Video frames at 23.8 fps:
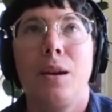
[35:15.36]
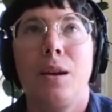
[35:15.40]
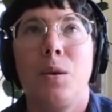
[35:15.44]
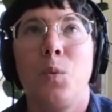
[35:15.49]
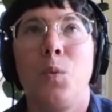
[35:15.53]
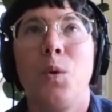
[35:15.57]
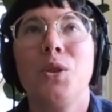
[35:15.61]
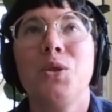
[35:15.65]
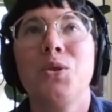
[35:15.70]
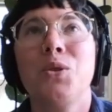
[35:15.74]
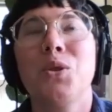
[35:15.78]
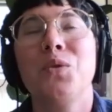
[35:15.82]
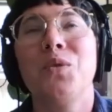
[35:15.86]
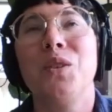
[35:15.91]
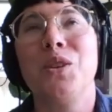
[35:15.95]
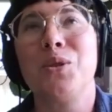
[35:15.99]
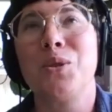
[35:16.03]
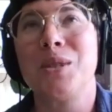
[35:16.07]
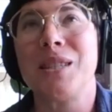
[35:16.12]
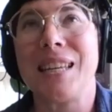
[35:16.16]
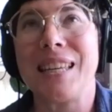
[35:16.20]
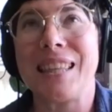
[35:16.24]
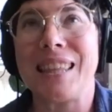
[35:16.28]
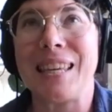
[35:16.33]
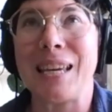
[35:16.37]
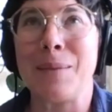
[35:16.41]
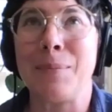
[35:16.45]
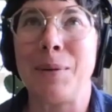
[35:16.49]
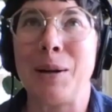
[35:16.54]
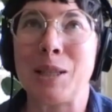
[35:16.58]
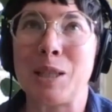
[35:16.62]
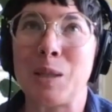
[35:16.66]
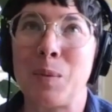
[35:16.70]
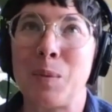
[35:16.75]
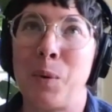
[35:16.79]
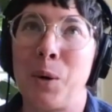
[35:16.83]
one sort of interesting thing
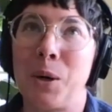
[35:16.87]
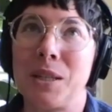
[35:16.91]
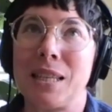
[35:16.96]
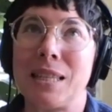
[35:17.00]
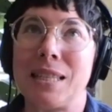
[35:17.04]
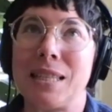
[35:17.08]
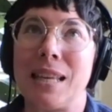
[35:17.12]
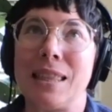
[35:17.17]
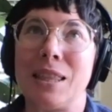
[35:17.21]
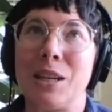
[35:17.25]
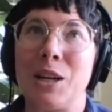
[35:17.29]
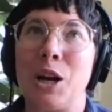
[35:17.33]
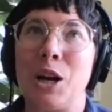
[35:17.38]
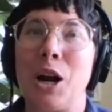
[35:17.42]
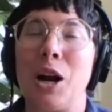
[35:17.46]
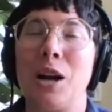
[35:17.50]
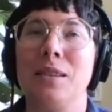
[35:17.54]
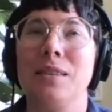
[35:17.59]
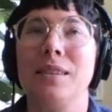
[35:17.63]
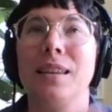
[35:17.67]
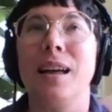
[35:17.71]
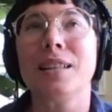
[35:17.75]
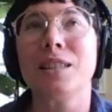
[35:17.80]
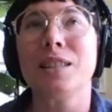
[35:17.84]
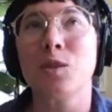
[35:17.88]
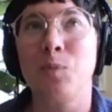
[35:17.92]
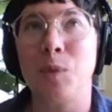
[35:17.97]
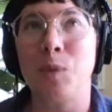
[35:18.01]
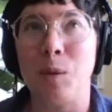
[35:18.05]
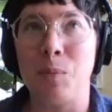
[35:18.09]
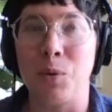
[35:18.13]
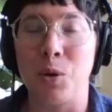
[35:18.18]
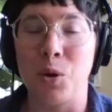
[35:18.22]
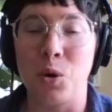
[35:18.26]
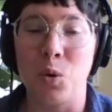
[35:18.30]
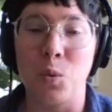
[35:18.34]
about sports is that there are lots of
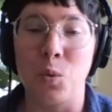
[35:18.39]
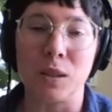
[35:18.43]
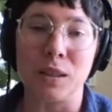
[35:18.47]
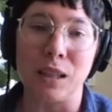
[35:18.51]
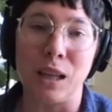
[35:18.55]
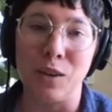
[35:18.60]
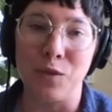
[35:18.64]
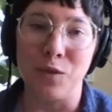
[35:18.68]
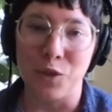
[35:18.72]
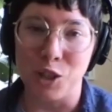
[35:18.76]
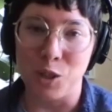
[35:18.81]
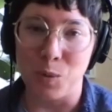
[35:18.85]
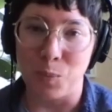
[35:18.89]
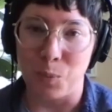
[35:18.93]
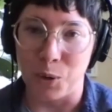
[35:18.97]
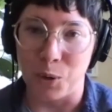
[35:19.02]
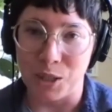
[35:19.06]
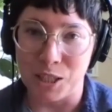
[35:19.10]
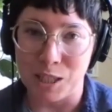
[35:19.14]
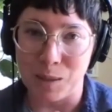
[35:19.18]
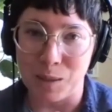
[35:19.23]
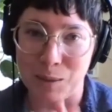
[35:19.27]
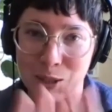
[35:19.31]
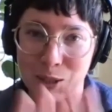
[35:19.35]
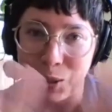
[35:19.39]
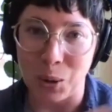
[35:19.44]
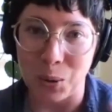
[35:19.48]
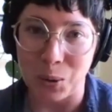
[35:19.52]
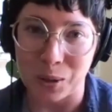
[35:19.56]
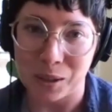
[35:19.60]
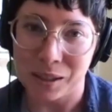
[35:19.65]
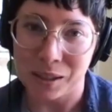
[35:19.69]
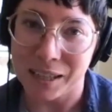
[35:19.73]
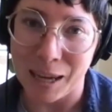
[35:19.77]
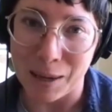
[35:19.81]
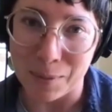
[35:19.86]
people who would love for sports to be
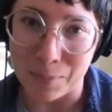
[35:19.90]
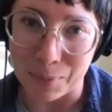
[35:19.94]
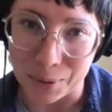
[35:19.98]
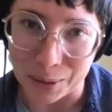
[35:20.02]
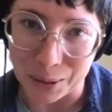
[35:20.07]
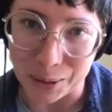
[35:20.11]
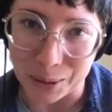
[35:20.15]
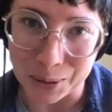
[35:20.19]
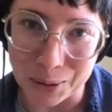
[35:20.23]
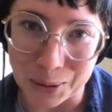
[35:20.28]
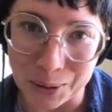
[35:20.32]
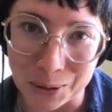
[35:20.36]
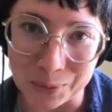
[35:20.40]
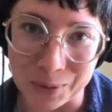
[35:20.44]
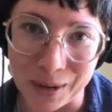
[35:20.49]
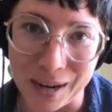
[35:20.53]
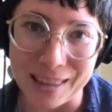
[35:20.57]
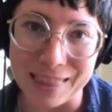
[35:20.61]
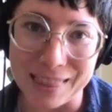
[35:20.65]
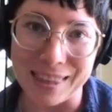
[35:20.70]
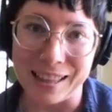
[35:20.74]
totally apolitical, right?